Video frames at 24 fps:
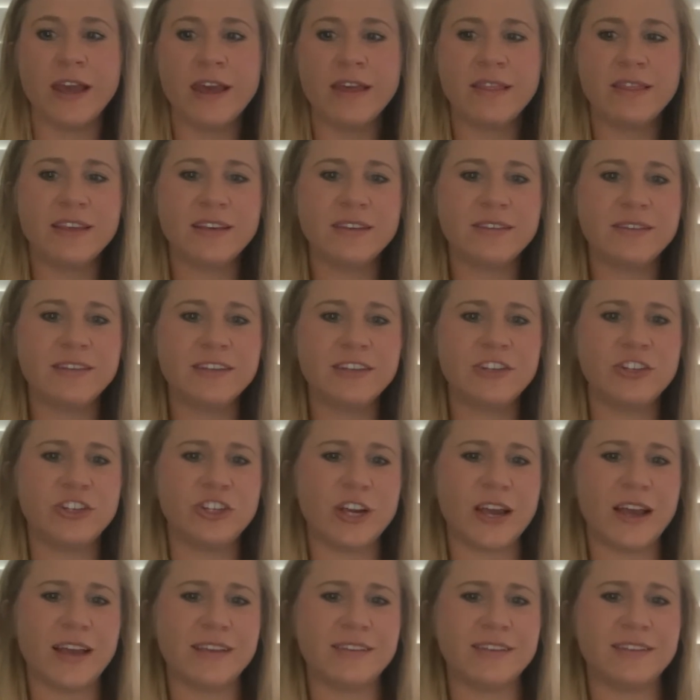This
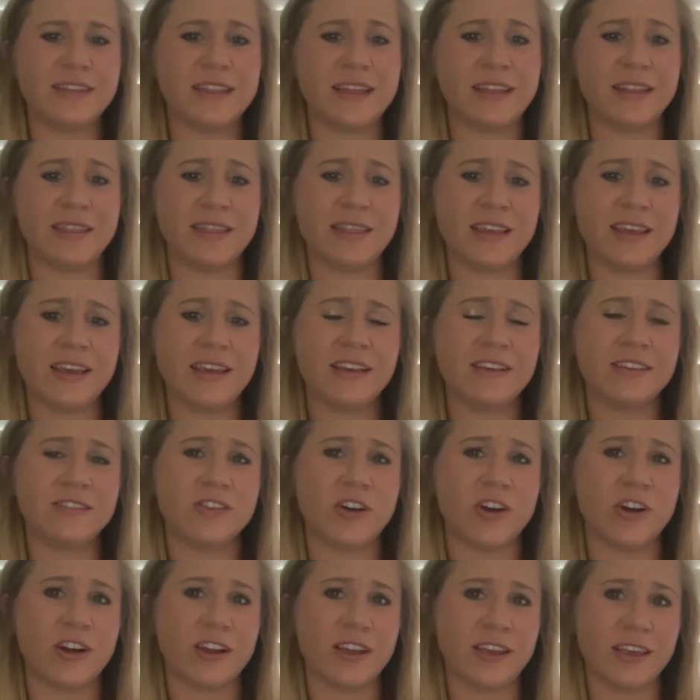suggests that things
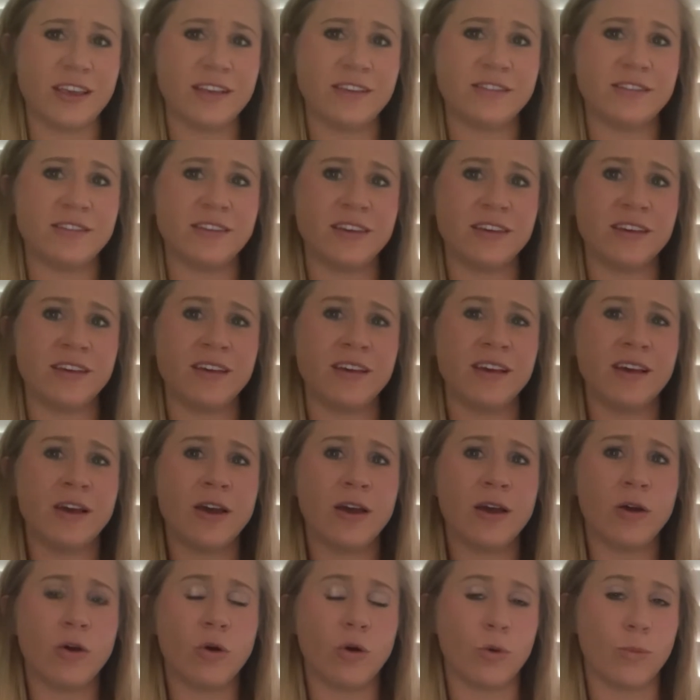are easy
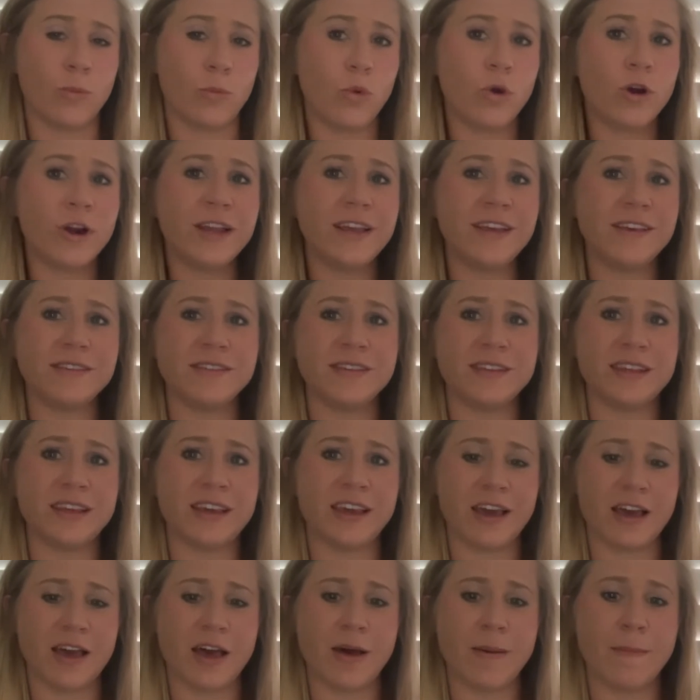or more easily
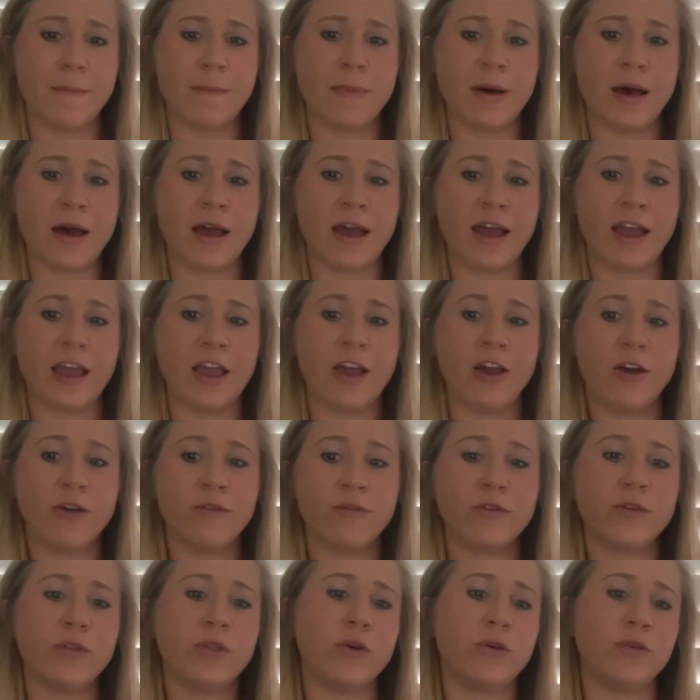come by
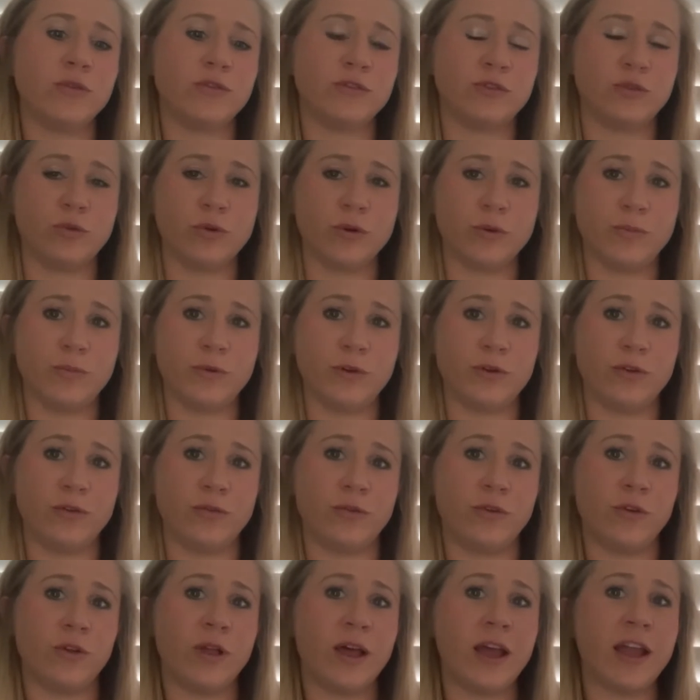for those who are
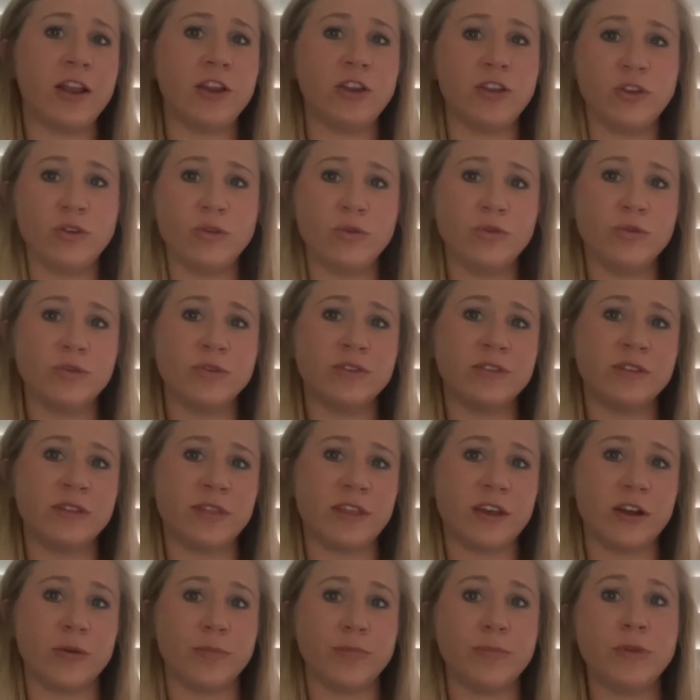beautiful and use
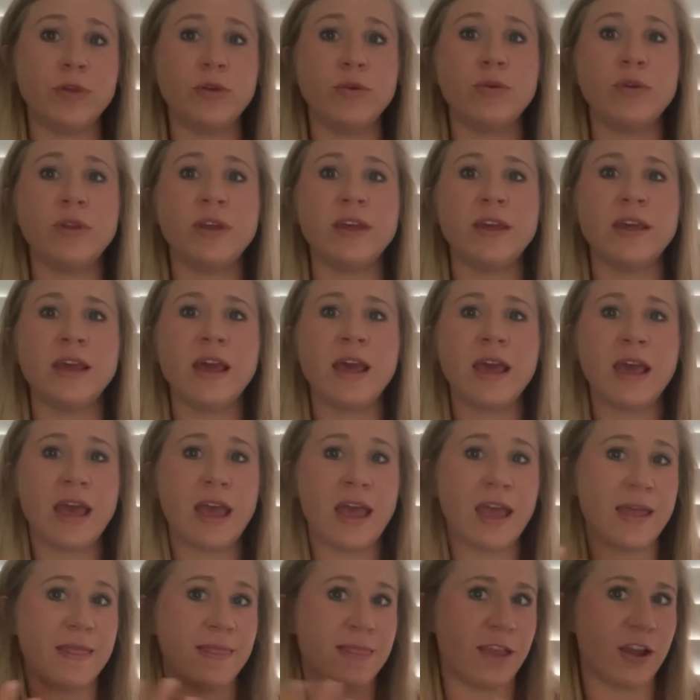their beauty
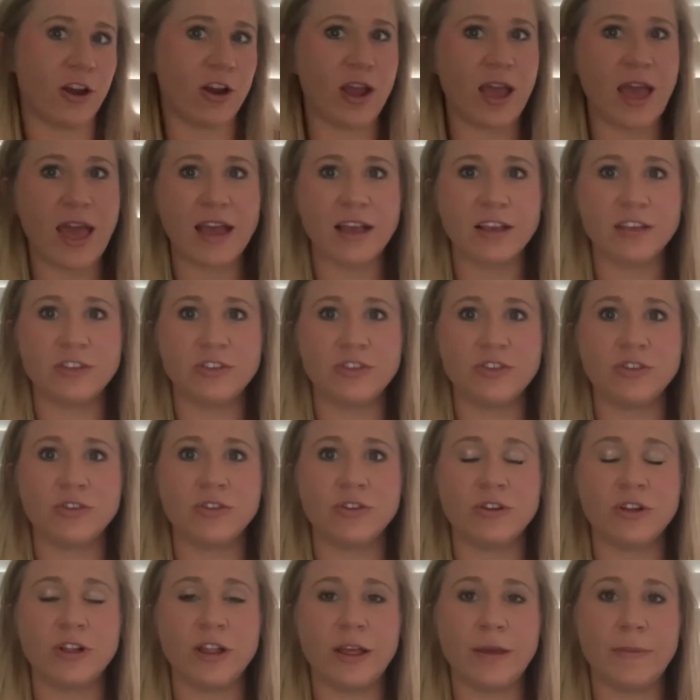and their
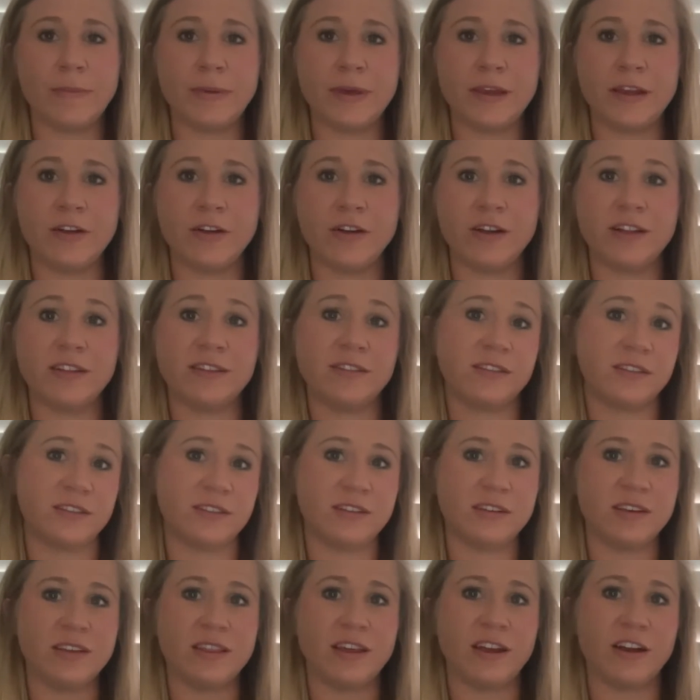external appearance
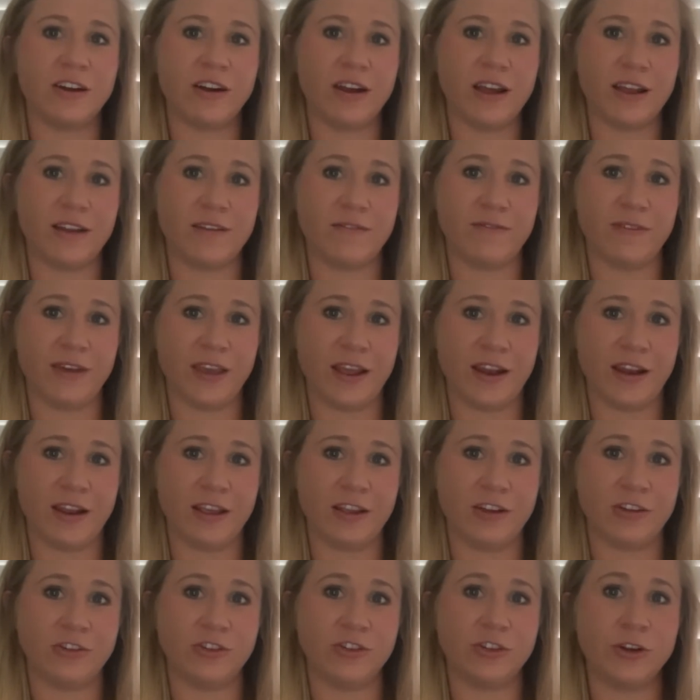to their
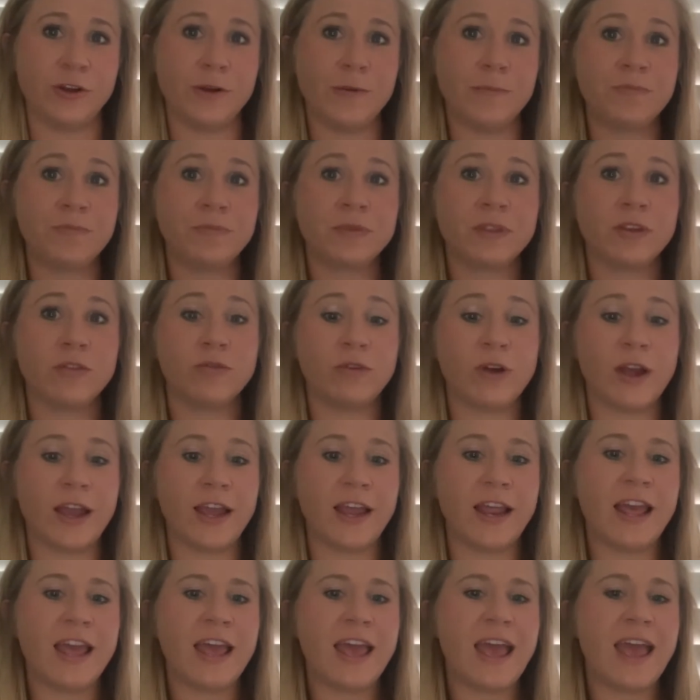advantage,
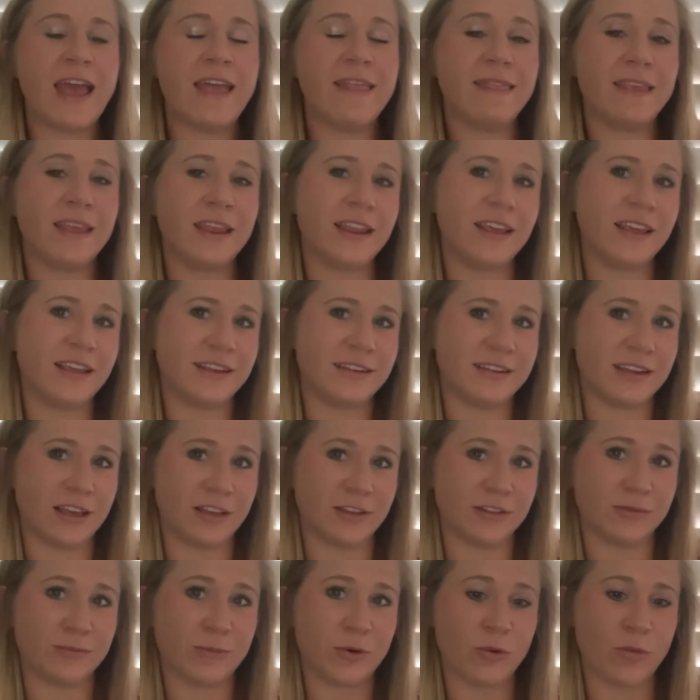right? And then he
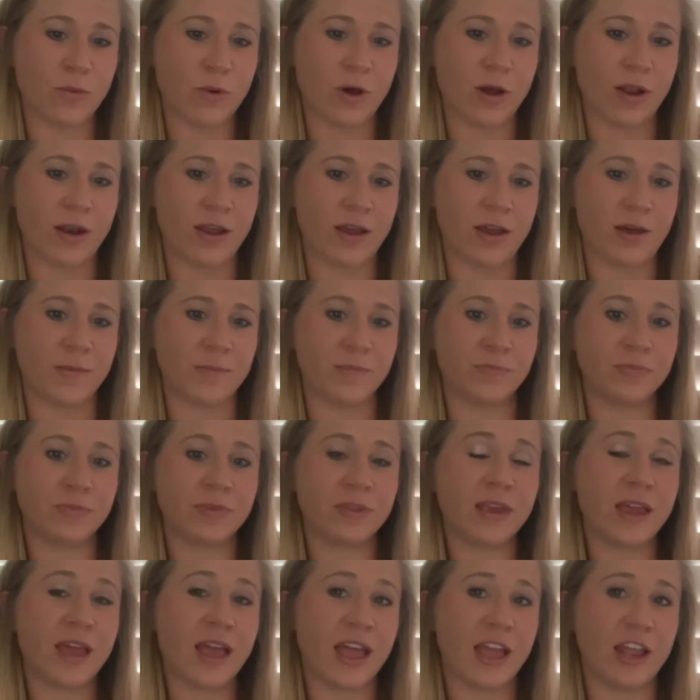tells Moana,
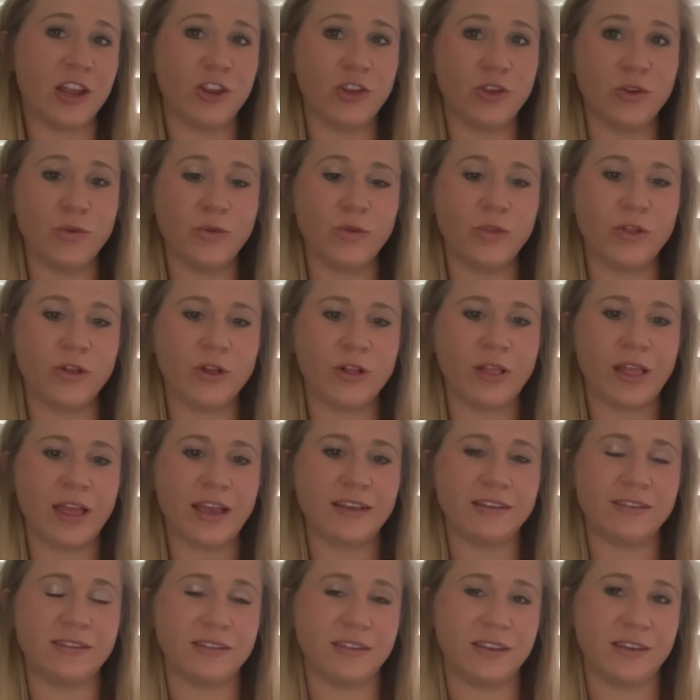and you look like
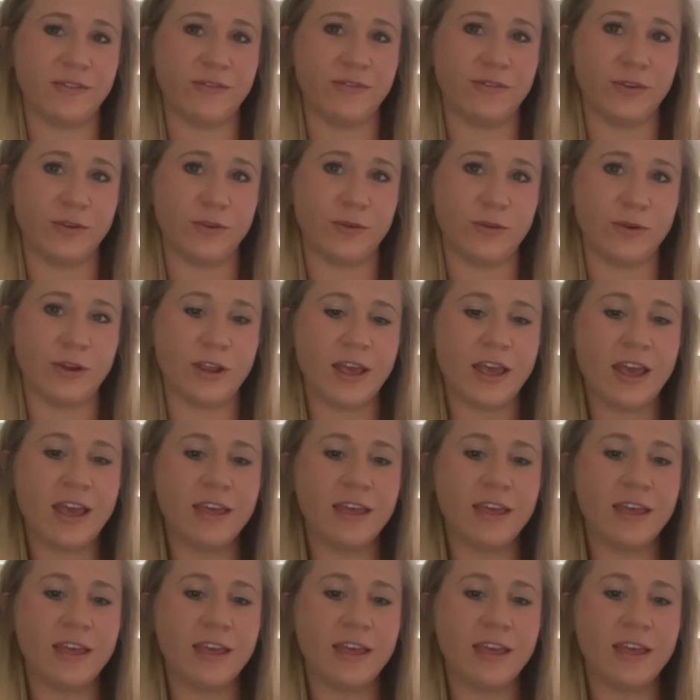seafood.